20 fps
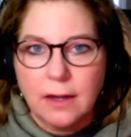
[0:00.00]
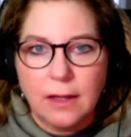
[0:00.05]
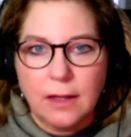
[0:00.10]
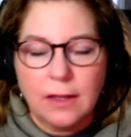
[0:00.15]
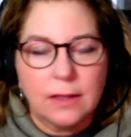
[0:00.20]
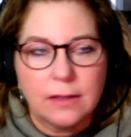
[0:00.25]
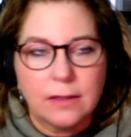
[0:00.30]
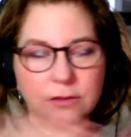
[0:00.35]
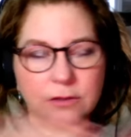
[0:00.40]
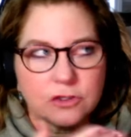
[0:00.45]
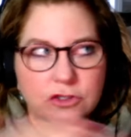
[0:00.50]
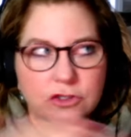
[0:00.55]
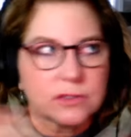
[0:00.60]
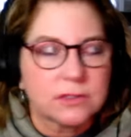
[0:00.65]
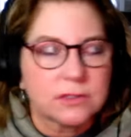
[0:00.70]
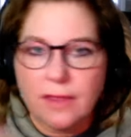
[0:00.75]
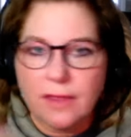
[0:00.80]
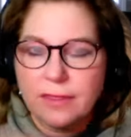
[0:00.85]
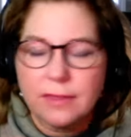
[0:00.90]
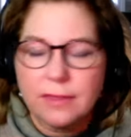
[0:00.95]
And there's
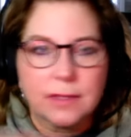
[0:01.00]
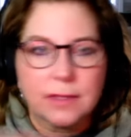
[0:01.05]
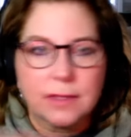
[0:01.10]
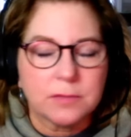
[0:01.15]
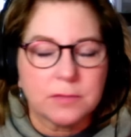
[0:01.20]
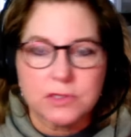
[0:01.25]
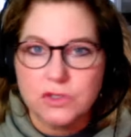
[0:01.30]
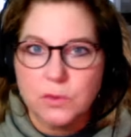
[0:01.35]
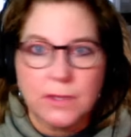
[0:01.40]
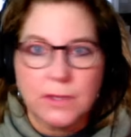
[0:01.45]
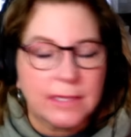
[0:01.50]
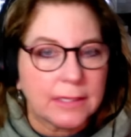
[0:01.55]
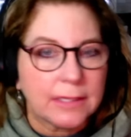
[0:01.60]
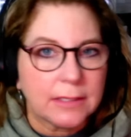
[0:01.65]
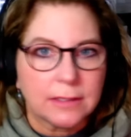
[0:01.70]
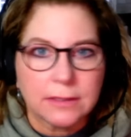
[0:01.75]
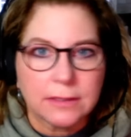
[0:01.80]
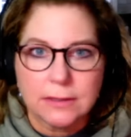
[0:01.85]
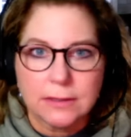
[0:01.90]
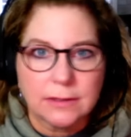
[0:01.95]
nothing in between.
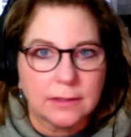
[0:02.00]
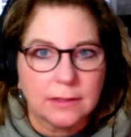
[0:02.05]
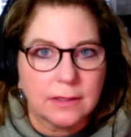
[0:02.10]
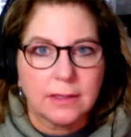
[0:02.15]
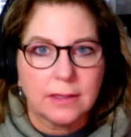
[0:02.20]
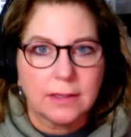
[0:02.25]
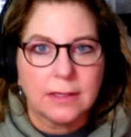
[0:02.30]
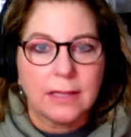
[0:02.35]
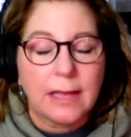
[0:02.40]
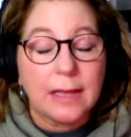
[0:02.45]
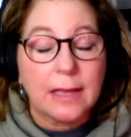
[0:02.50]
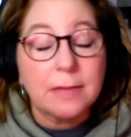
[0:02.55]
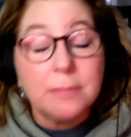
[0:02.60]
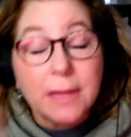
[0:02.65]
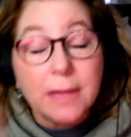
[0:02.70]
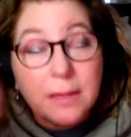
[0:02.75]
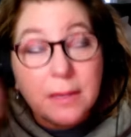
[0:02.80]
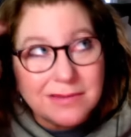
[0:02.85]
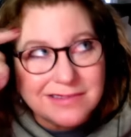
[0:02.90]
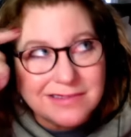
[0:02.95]
And
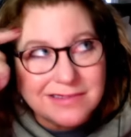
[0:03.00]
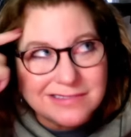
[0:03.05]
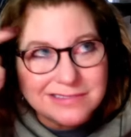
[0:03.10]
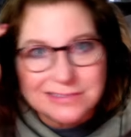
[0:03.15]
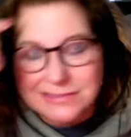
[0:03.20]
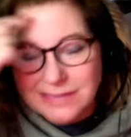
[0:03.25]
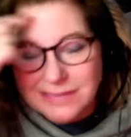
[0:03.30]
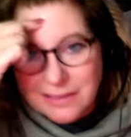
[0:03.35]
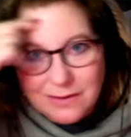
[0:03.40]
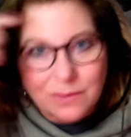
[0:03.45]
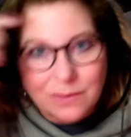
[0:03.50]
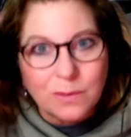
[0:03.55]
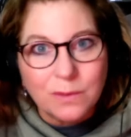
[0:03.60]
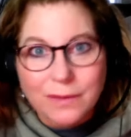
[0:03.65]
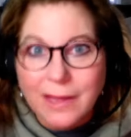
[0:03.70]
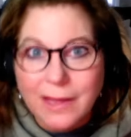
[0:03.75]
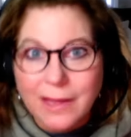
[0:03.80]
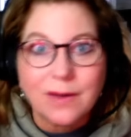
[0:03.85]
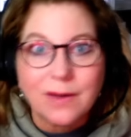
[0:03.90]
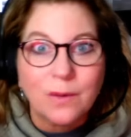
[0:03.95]
maybe there's not a whole
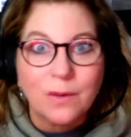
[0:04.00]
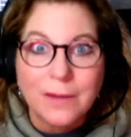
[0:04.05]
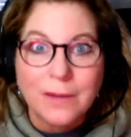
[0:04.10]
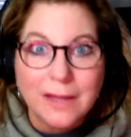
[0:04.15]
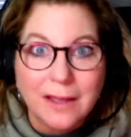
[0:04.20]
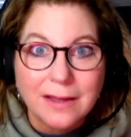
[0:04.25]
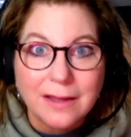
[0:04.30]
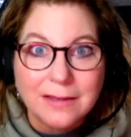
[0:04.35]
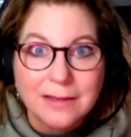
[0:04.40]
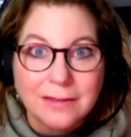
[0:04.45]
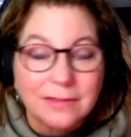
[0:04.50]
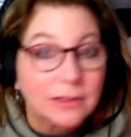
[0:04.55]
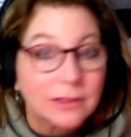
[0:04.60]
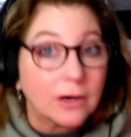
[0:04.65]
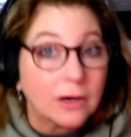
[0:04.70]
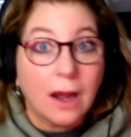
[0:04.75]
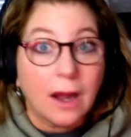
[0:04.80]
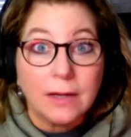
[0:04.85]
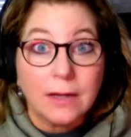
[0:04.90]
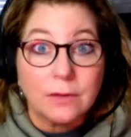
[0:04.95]
lot going on in there.
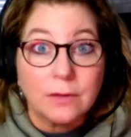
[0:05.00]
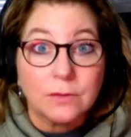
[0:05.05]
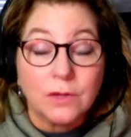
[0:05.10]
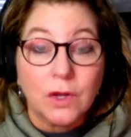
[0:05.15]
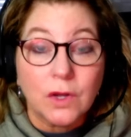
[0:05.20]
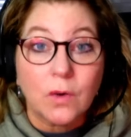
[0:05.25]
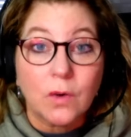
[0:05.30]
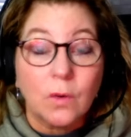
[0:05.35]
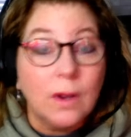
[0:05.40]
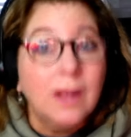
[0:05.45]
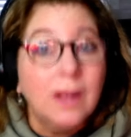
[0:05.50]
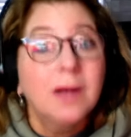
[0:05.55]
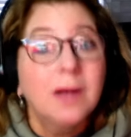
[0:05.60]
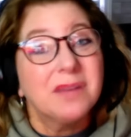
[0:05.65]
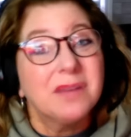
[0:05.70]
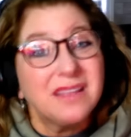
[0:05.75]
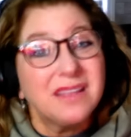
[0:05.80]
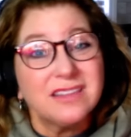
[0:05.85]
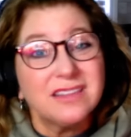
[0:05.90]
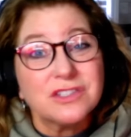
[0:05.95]
I don't know.
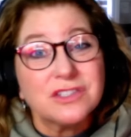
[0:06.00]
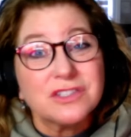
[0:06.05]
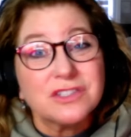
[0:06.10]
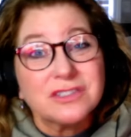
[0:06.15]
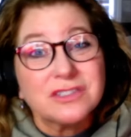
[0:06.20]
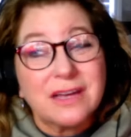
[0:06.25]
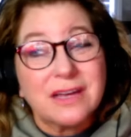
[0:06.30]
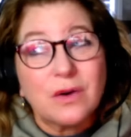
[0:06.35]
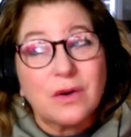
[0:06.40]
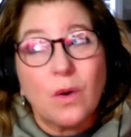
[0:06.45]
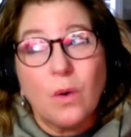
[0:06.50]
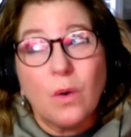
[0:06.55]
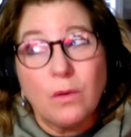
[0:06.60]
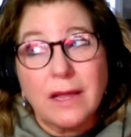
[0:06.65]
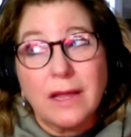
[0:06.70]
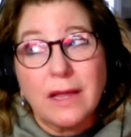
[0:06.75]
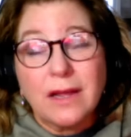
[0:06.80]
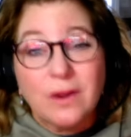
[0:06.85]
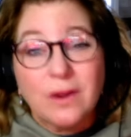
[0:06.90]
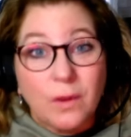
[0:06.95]
But I think there's not a whole
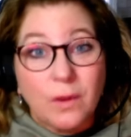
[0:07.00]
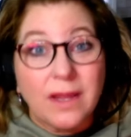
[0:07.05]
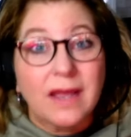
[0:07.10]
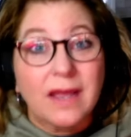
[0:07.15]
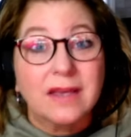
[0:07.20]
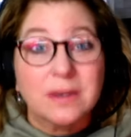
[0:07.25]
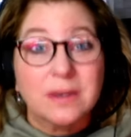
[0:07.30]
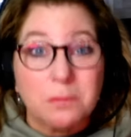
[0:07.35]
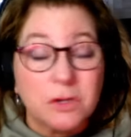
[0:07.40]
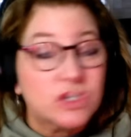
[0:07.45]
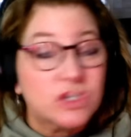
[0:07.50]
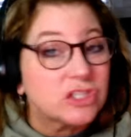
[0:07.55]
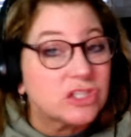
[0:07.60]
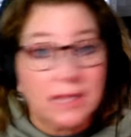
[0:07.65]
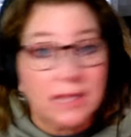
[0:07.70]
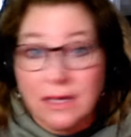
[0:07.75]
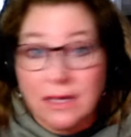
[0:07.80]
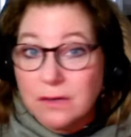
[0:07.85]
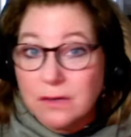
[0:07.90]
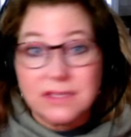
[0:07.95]
lot going on emotionally.
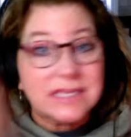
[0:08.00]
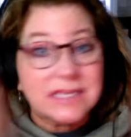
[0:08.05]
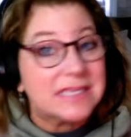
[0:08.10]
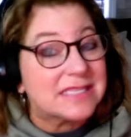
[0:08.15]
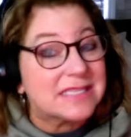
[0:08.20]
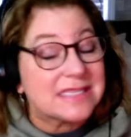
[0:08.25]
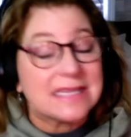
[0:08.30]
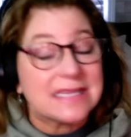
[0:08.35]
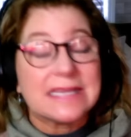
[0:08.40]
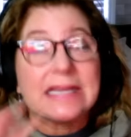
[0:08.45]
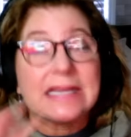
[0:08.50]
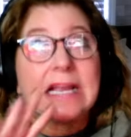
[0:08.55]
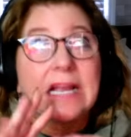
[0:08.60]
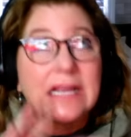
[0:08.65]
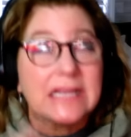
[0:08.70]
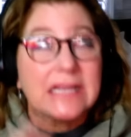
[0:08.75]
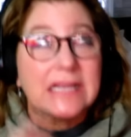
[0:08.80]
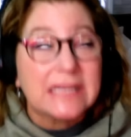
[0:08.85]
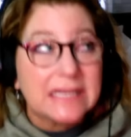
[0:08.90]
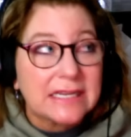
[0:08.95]
I don't he's in
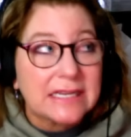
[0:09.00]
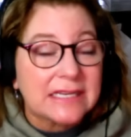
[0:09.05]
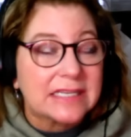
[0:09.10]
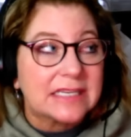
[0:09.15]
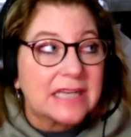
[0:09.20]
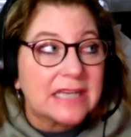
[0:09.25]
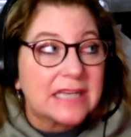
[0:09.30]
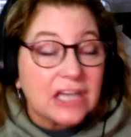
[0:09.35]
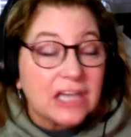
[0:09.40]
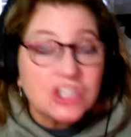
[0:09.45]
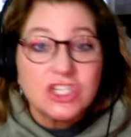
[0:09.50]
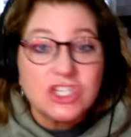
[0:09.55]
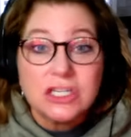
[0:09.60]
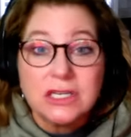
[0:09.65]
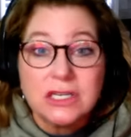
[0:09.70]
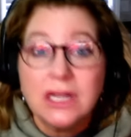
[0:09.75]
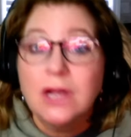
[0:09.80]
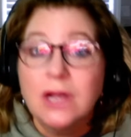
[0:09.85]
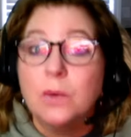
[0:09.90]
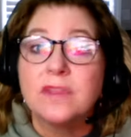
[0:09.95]
connection
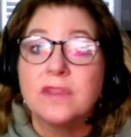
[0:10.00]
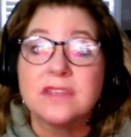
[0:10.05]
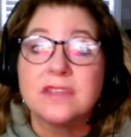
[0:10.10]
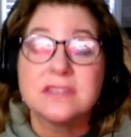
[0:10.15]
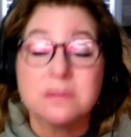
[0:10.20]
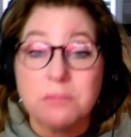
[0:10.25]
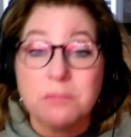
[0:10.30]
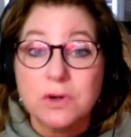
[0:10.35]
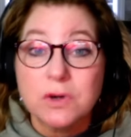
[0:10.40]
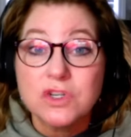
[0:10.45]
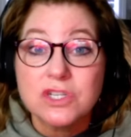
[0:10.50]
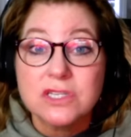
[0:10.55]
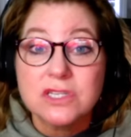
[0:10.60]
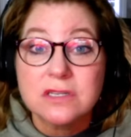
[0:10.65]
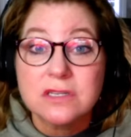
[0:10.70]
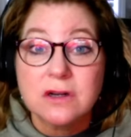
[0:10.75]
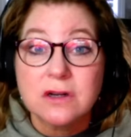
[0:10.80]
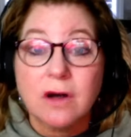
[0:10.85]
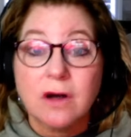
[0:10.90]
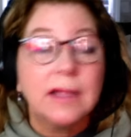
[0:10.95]
with his emotions
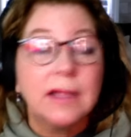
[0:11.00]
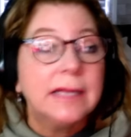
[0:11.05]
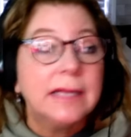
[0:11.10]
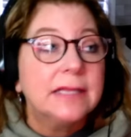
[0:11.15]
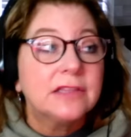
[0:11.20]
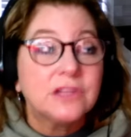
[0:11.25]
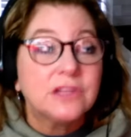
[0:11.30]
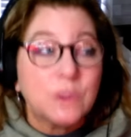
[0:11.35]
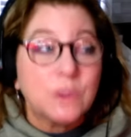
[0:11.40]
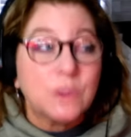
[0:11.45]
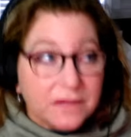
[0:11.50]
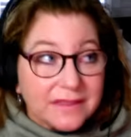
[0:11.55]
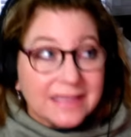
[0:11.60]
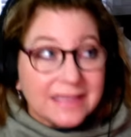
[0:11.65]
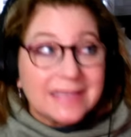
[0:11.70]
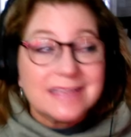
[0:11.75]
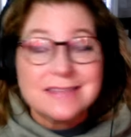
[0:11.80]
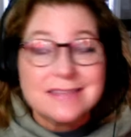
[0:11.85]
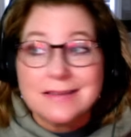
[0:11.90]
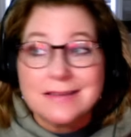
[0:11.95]
at all. The only thing
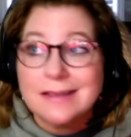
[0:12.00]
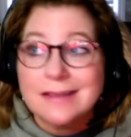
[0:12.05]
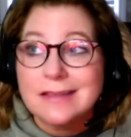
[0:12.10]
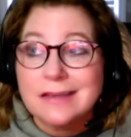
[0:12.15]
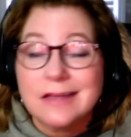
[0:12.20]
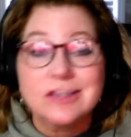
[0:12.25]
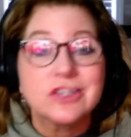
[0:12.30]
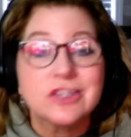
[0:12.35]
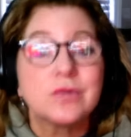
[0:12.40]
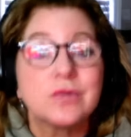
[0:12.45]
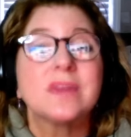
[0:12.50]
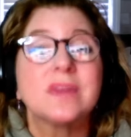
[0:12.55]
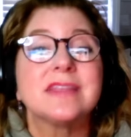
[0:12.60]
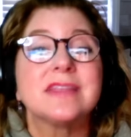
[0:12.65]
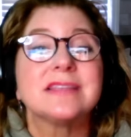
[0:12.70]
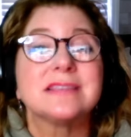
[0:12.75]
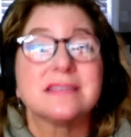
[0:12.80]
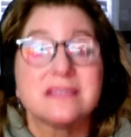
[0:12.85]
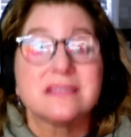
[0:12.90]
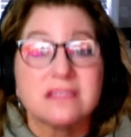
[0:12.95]
he's in connection with
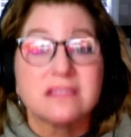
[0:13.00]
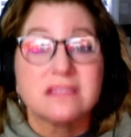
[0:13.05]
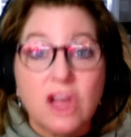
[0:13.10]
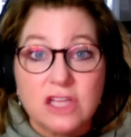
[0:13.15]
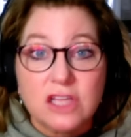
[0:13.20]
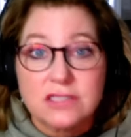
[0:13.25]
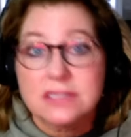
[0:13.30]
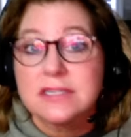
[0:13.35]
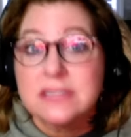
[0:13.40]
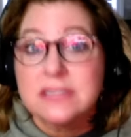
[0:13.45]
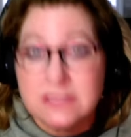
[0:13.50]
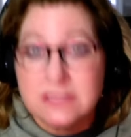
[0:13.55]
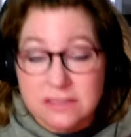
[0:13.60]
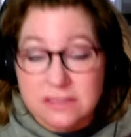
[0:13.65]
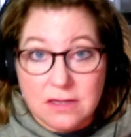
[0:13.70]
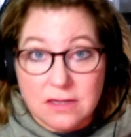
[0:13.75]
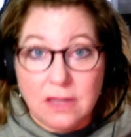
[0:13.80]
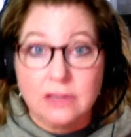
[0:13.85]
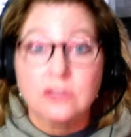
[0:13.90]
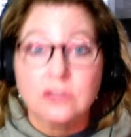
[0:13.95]
is his lust and
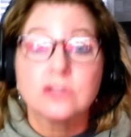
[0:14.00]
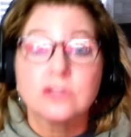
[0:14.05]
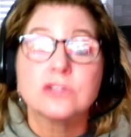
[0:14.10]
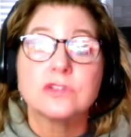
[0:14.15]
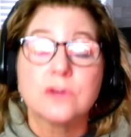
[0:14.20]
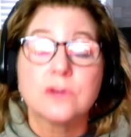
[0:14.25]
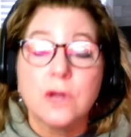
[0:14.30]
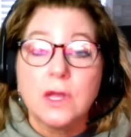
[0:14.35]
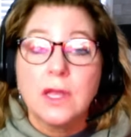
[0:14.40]
desires.